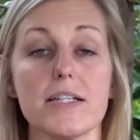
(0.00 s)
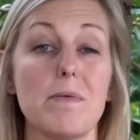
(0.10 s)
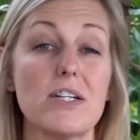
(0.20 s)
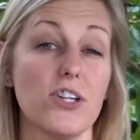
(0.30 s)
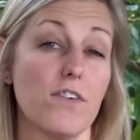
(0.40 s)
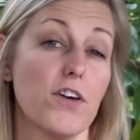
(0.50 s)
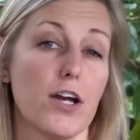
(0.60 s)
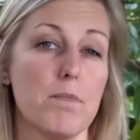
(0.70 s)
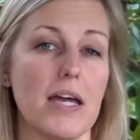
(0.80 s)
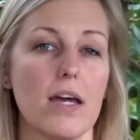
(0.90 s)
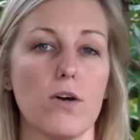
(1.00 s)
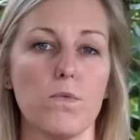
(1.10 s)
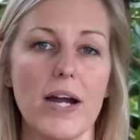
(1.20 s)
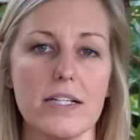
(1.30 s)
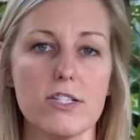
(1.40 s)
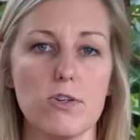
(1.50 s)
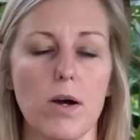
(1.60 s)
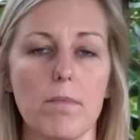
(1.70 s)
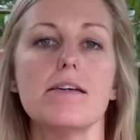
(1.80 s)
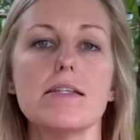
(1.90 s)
especially if you're going to be in a rainstorm.